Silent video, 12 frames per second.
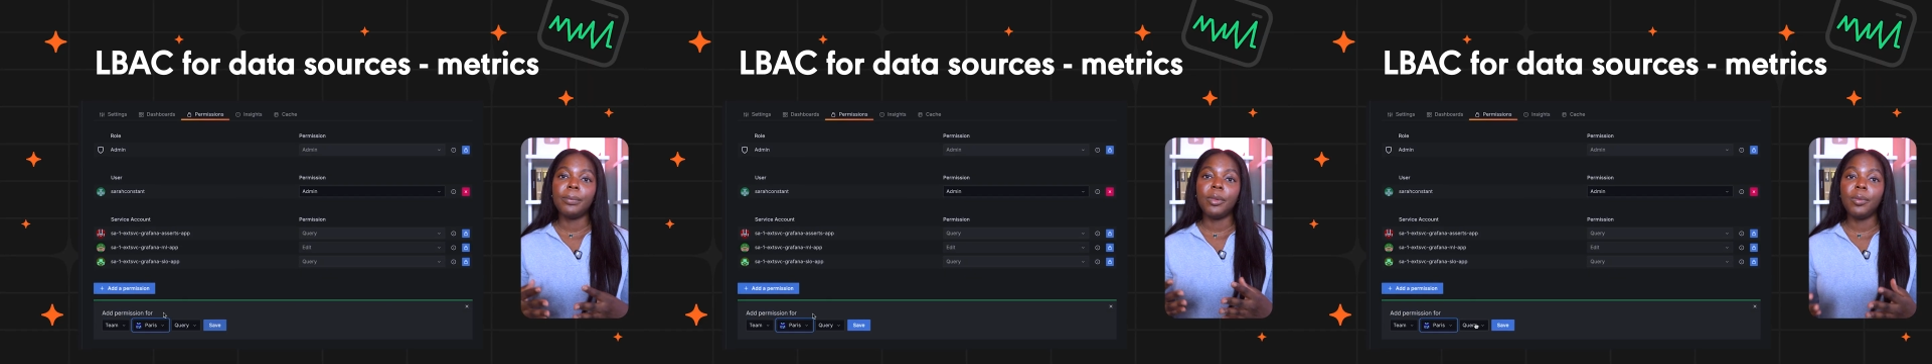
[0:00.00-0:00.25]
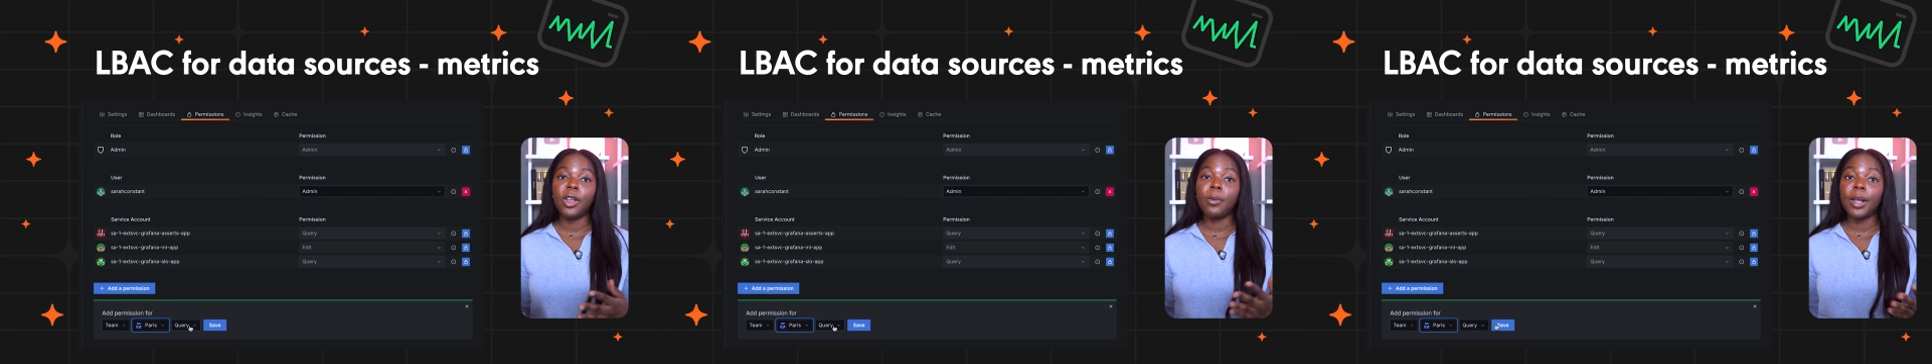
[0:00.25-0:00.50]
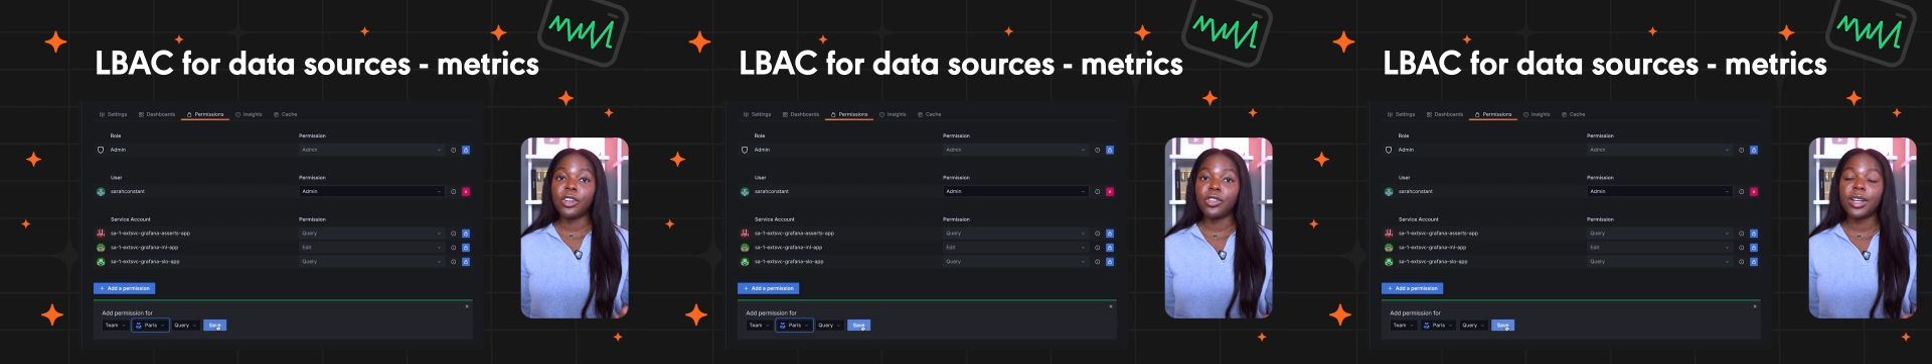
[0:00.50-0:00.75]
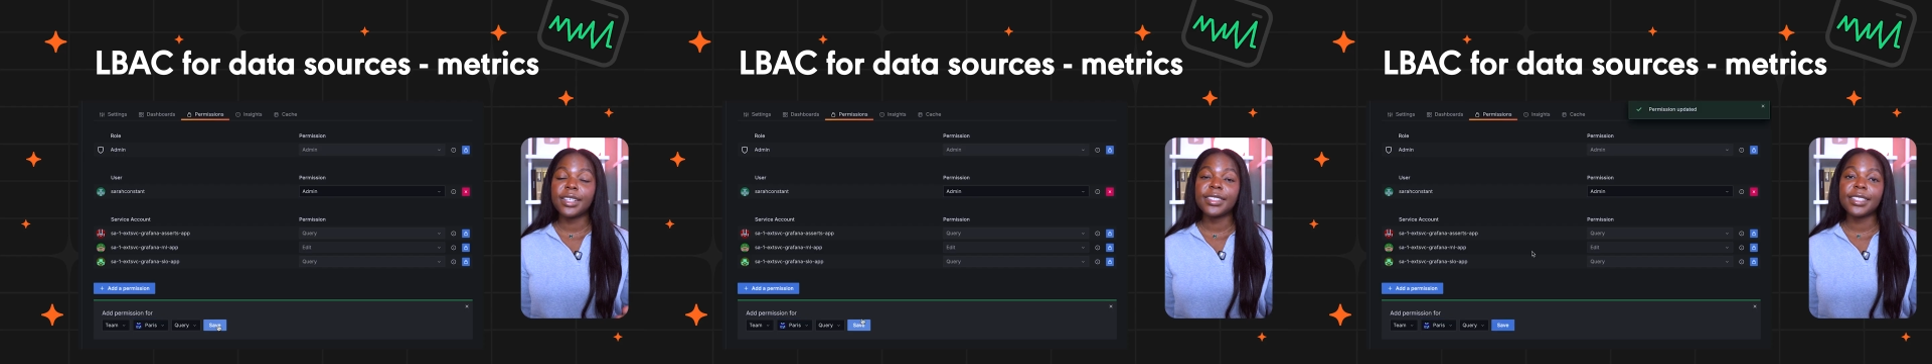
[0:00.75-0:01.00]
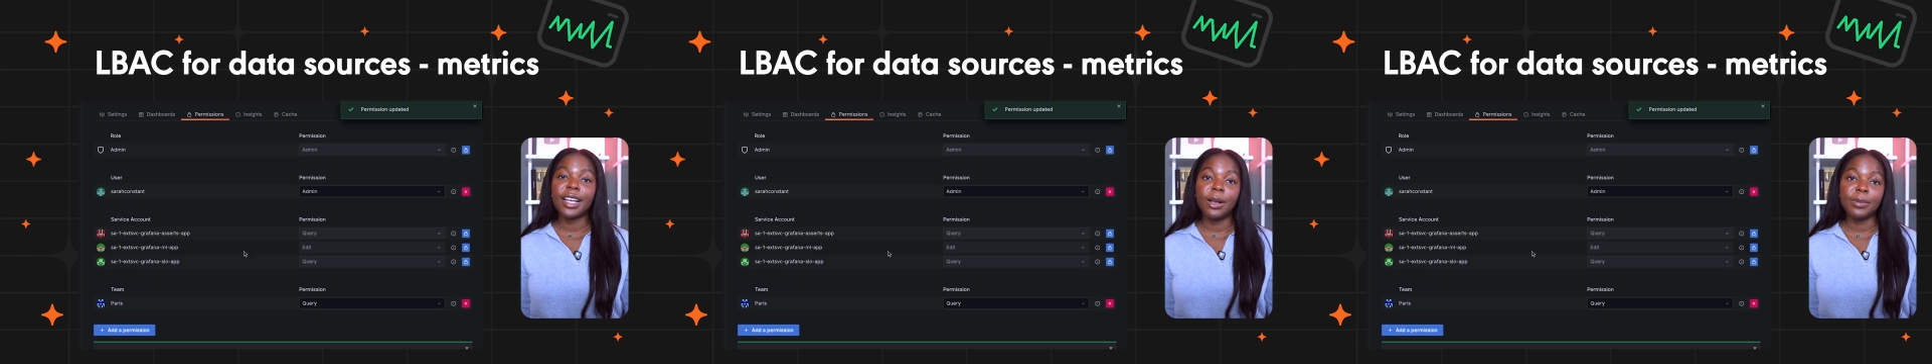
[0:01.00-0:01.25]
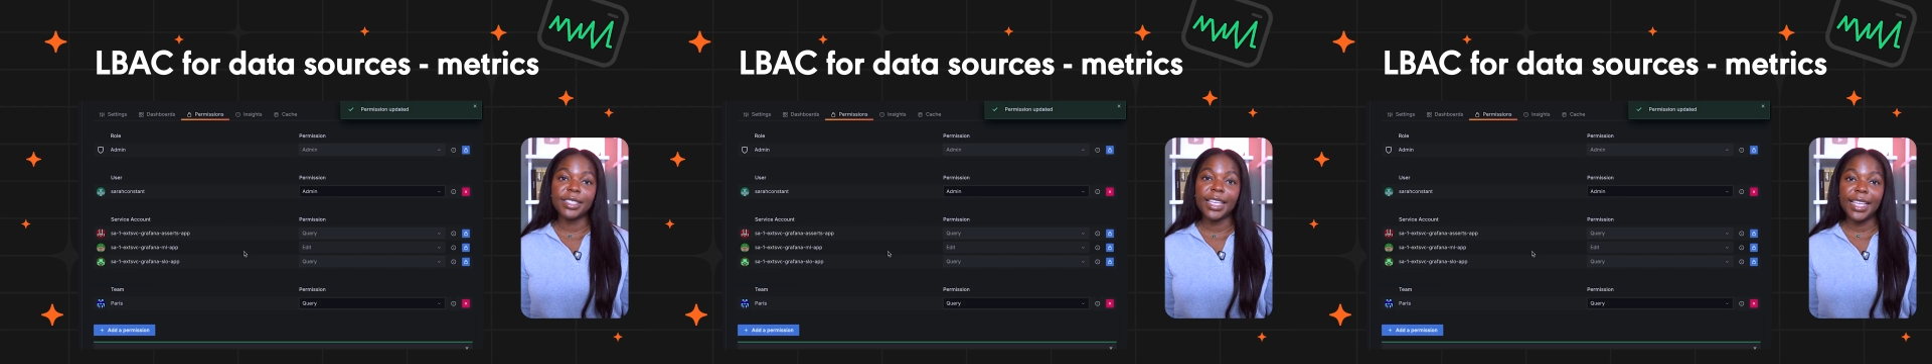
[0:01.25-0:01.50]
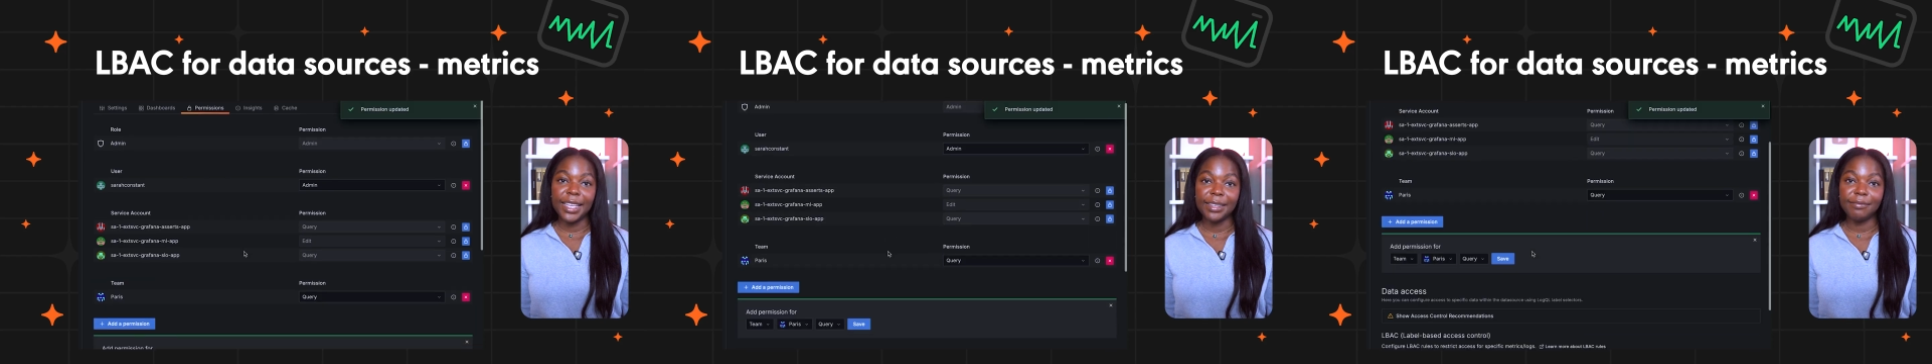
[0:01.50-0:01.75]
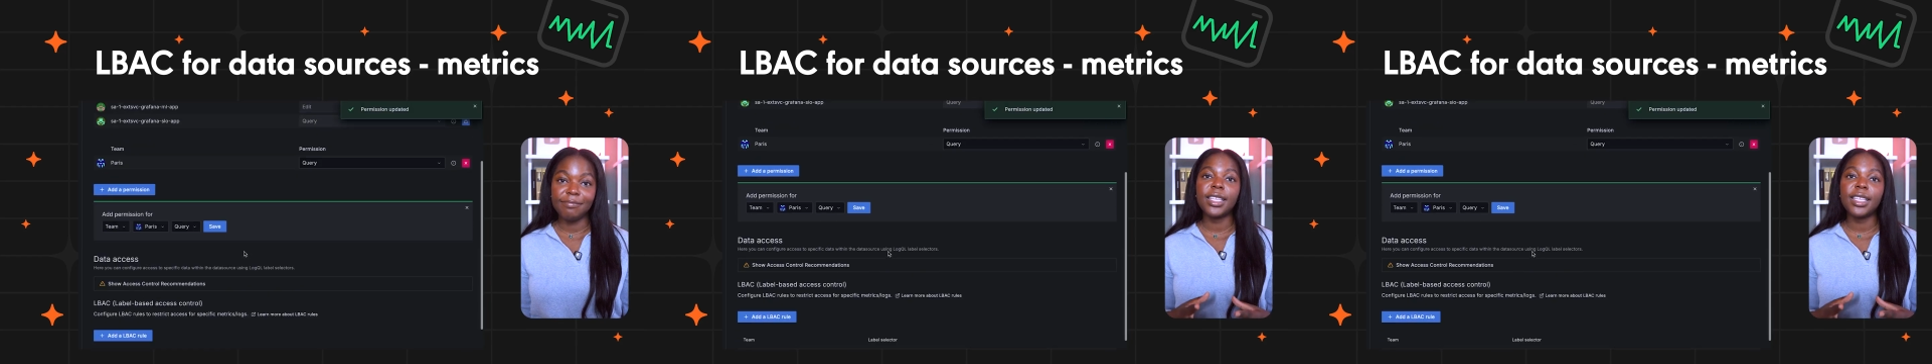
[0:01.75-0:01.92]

Mimir Metrics comes in.